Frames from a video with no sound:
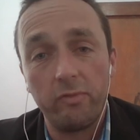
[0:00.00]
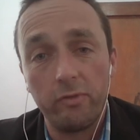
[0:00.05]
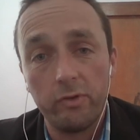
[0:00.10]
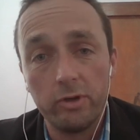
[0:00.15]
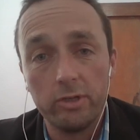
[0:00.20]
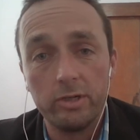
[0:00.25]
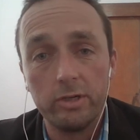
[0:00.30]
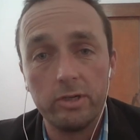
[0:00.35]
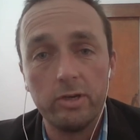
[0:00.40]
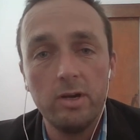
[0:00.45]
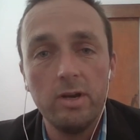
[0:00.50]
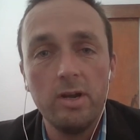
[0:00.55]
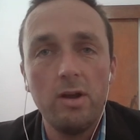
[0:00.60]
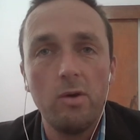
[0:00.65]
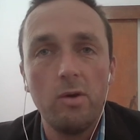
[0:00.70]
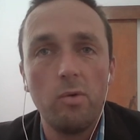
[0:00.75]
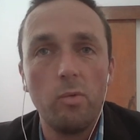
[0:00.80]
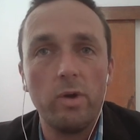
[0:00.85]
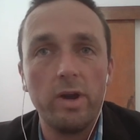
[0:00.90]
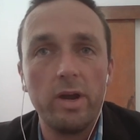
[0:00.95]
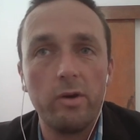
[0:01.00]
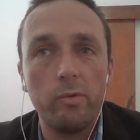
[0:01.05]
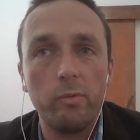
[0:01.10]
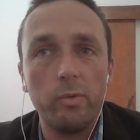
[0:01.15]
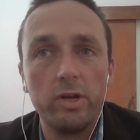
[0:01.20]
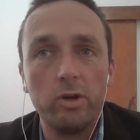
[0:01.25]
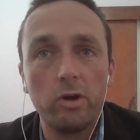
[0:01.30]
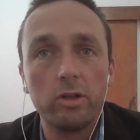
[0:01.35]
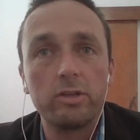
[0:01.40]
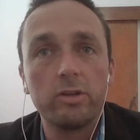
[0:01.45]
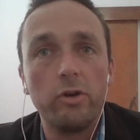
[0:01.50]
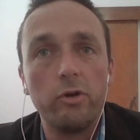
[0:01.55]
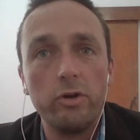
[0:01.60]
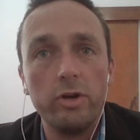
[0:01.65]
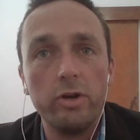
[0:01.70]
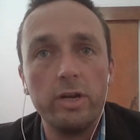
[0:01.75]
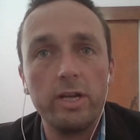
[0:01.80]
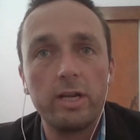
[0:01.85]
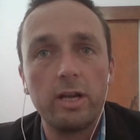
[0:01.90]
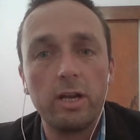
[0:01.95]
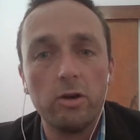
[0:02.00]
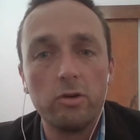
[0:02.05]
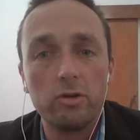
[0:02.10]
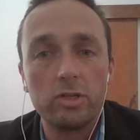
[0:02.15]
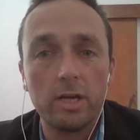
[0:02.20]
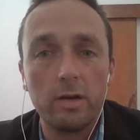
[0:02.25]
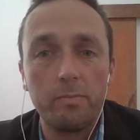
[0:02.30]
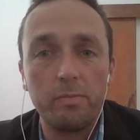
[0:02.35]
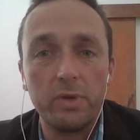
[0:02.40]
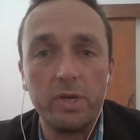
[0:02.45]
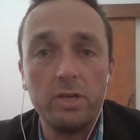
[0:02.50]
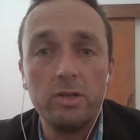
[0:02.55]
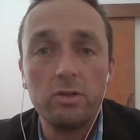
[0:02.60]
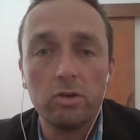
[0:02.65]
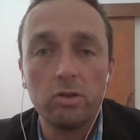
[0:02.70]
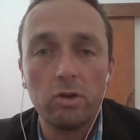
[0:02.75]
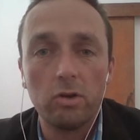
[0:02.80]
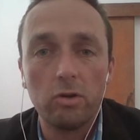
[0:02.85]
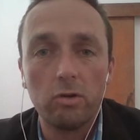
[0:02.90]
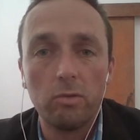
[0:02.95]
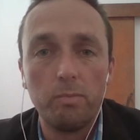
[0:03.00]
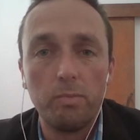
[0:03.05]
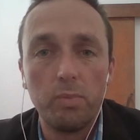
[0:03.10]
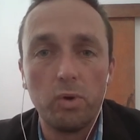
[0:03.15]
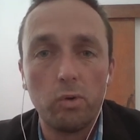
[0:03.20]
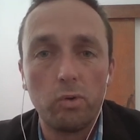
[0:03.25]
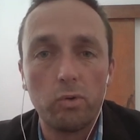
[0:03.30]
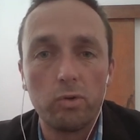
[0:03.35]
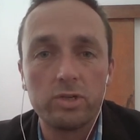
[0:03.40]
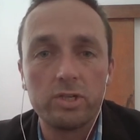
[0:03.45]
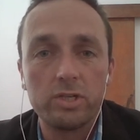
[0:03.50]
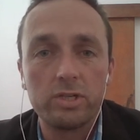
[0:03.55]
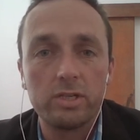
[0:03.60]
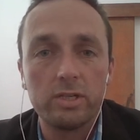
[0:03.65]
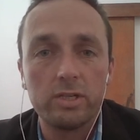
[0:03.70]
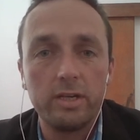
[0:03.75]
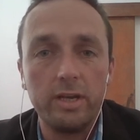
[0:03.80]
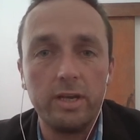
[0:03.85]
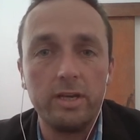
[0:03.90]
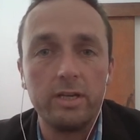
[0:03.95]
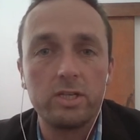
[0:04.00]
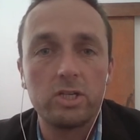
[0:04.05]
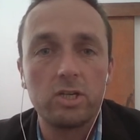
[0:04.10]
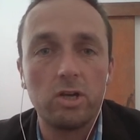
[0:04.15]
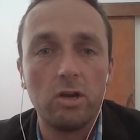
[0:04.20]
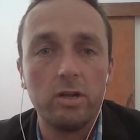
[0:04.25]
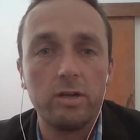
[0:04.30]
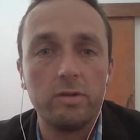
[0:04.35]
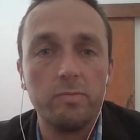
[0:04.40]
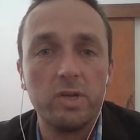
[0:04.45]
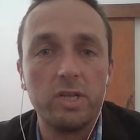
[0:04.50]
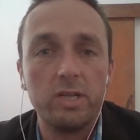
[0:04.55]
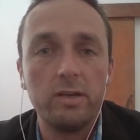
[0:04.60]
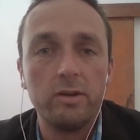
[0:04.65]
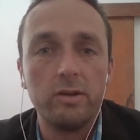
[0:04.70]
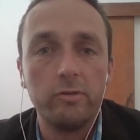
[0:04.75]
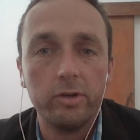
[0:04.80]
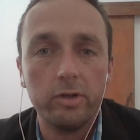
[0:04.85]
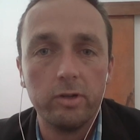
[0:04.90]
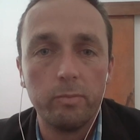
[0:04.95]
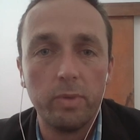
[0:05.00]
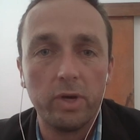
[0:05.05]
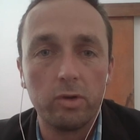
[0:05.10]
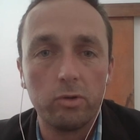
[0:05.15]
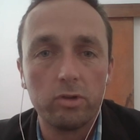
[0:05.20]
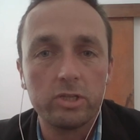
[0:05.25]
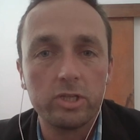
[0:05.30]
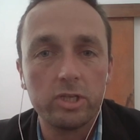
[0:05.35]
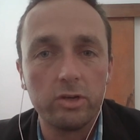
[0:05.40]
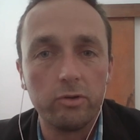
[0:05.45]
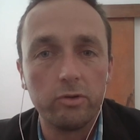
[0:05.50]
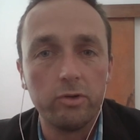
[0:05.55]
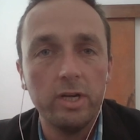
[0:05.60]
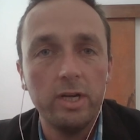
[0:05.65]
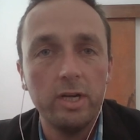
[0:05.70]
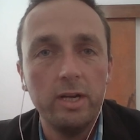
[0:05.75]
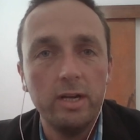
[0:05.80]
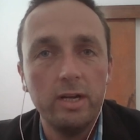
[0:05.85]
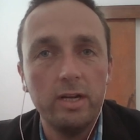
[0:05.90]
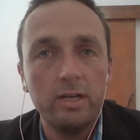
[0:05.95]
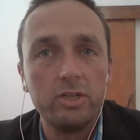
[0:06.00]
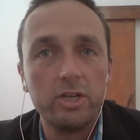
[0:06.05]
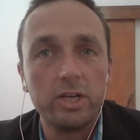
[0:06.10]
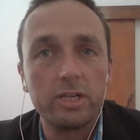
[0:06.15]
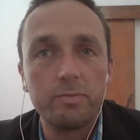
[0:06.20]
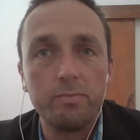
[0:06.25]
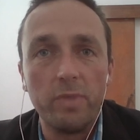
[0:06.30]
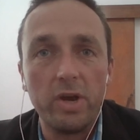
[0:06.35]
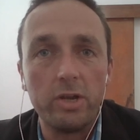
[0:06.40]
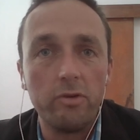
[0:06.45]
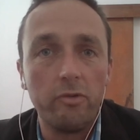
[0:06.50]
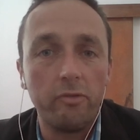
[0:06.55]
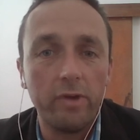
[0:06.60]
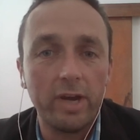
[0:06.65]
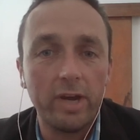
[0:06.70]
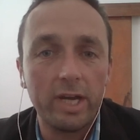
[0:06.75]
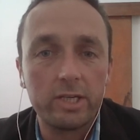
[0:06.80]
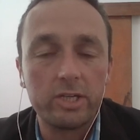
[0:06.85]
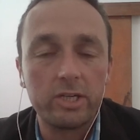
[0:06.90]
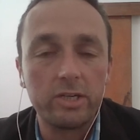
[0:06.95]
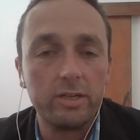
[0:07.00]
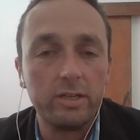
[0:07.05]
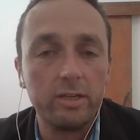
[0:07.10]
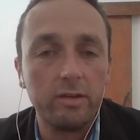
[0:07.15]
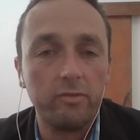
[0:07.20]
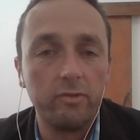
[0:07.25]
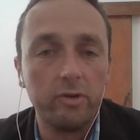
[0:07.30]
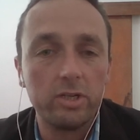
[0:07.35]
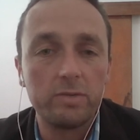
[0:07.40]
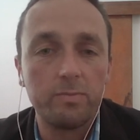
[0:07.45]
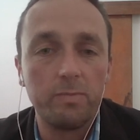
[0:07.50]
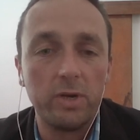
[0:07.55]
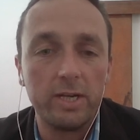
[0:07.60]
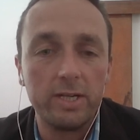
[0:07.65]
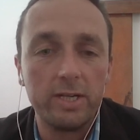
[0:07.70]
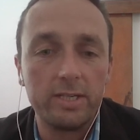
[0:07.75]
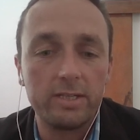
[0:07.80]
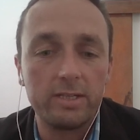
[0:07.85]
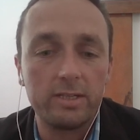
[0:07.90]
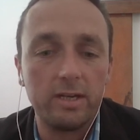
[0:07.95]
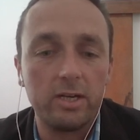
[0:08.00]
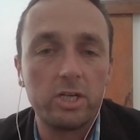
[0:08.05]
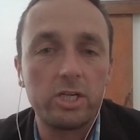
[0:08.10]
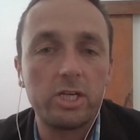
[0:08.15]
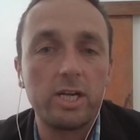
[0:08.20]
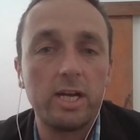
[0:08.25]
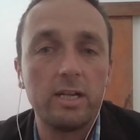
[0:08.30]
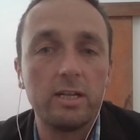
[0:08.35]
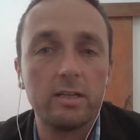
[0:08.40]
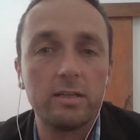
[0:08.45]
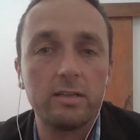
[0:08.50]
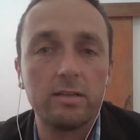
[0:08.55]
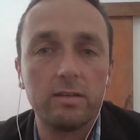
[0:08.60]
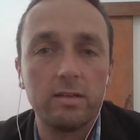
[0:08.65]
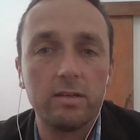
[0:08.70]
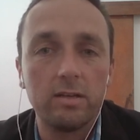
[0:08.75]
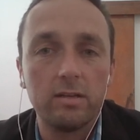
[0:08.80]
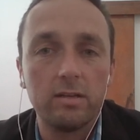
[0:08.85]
further, where we not only close up internal pores in solid material, but also just manufacture in the first place a shelled